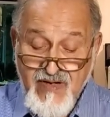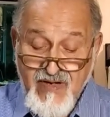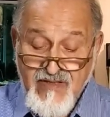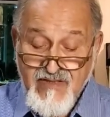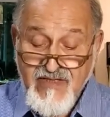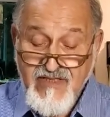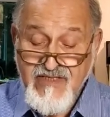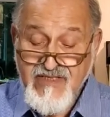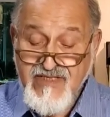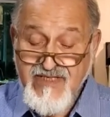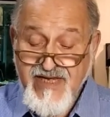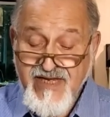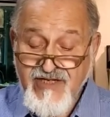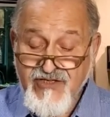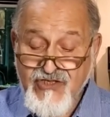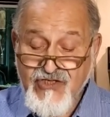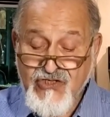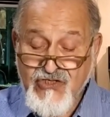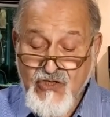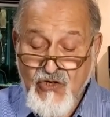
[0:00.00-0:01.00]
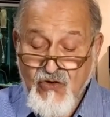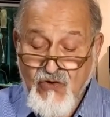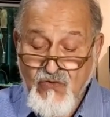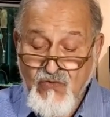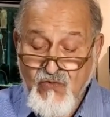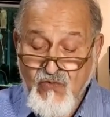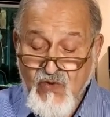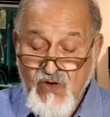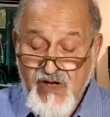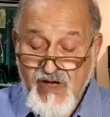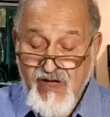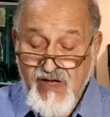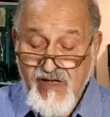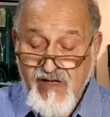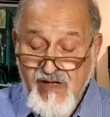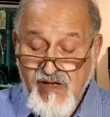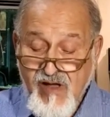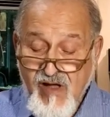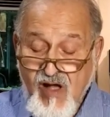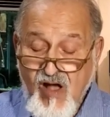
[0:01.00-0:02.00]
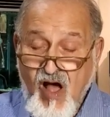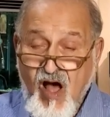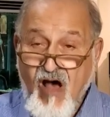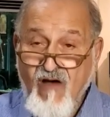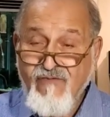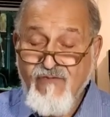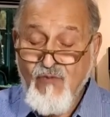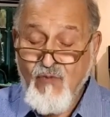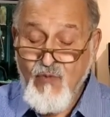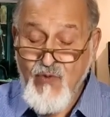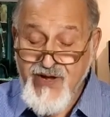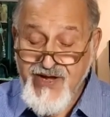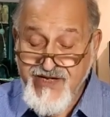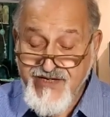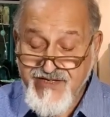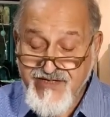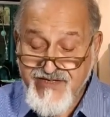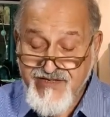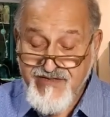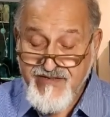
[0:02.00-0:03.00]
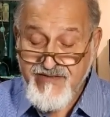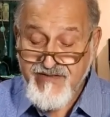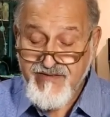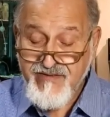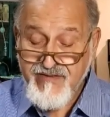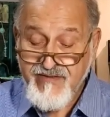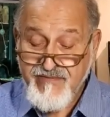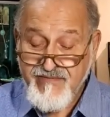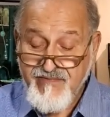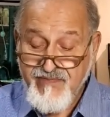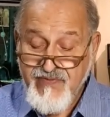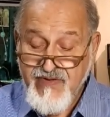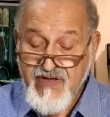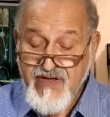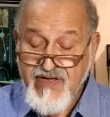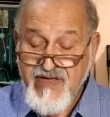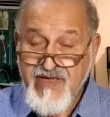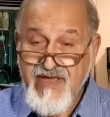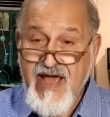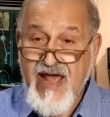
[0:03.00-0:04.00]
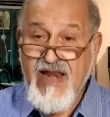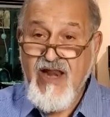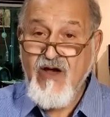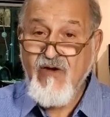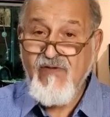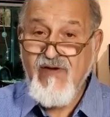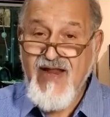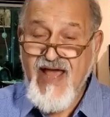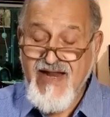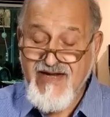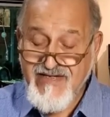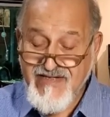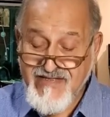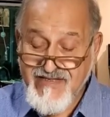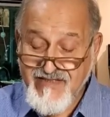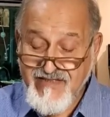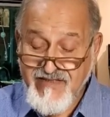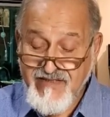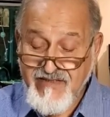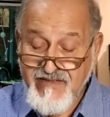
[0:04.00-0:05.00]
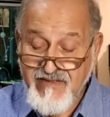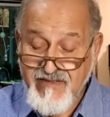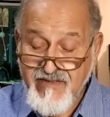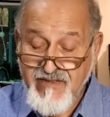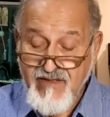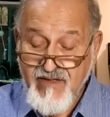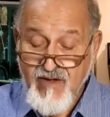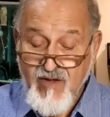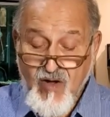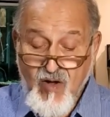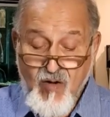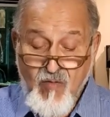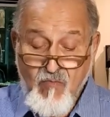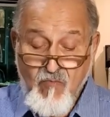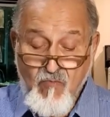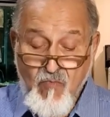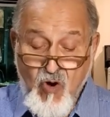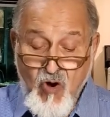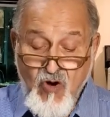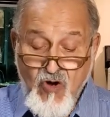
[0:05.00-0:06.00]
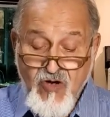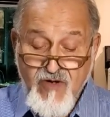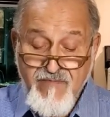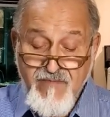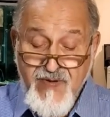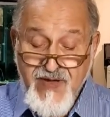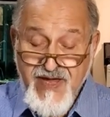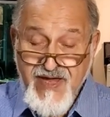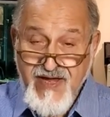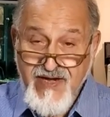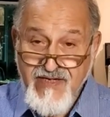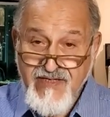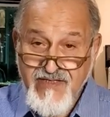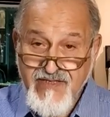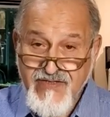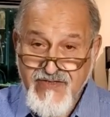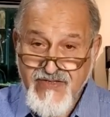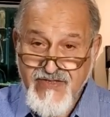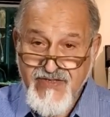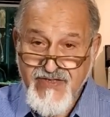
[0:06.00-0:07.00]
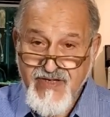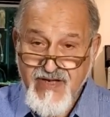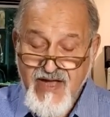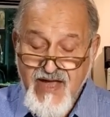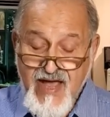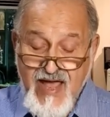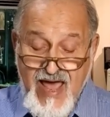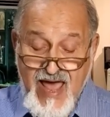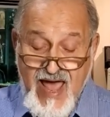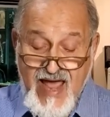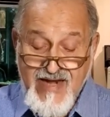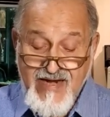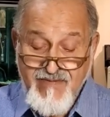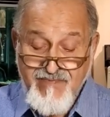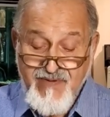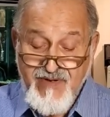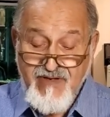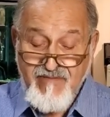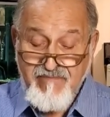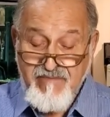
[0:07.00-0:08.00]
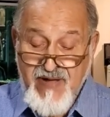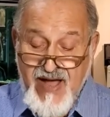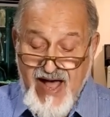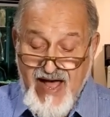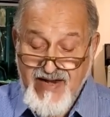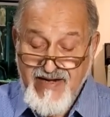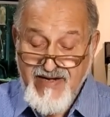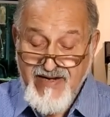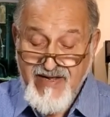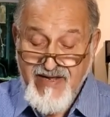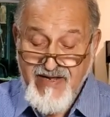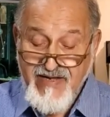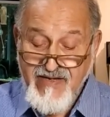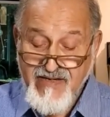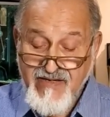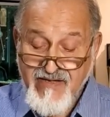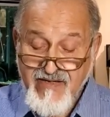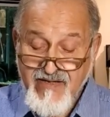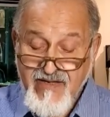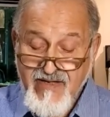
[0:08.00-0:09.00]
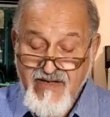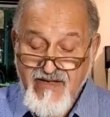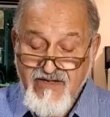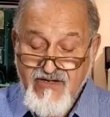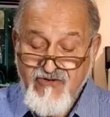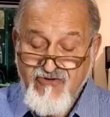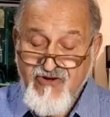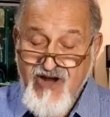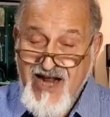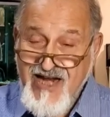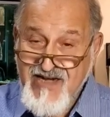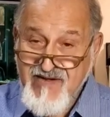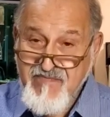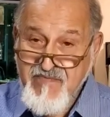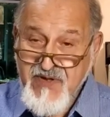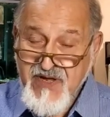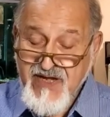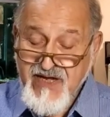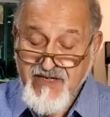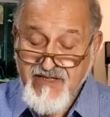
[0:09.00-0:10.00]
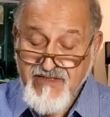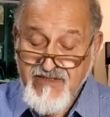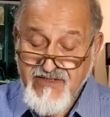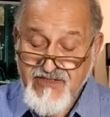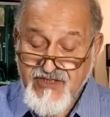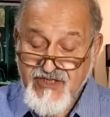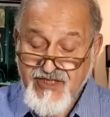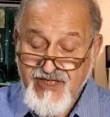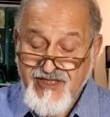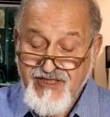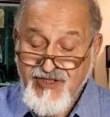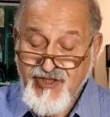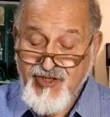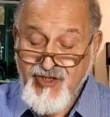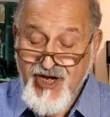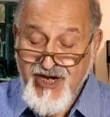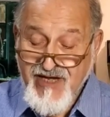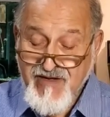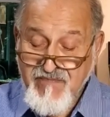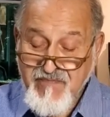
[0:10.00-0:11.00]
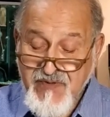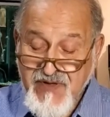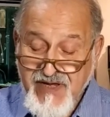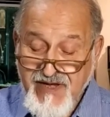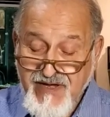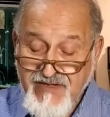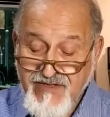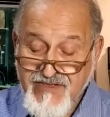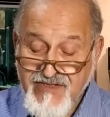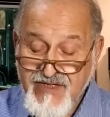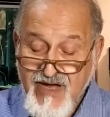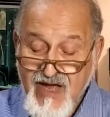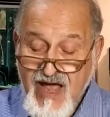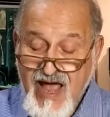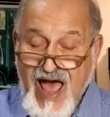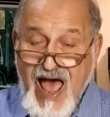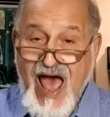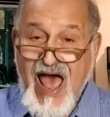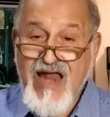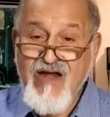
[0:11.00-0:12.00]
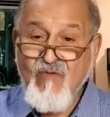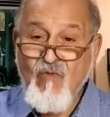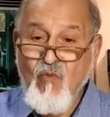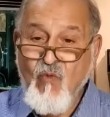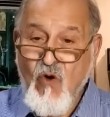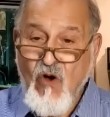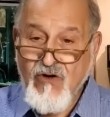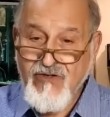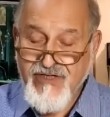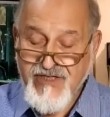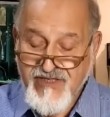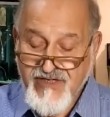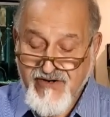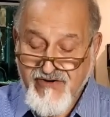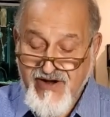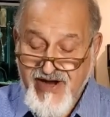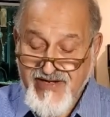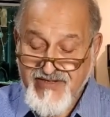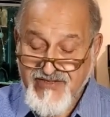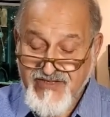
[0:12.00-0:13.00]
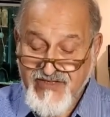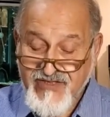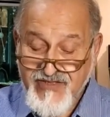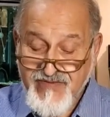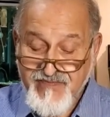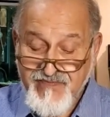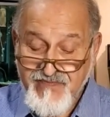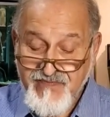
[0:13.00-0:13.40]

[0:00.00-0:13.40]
The seeds sown were of wheat, yellow lentil, mung beans, edible barley, red beans, chickpeas, and watercress.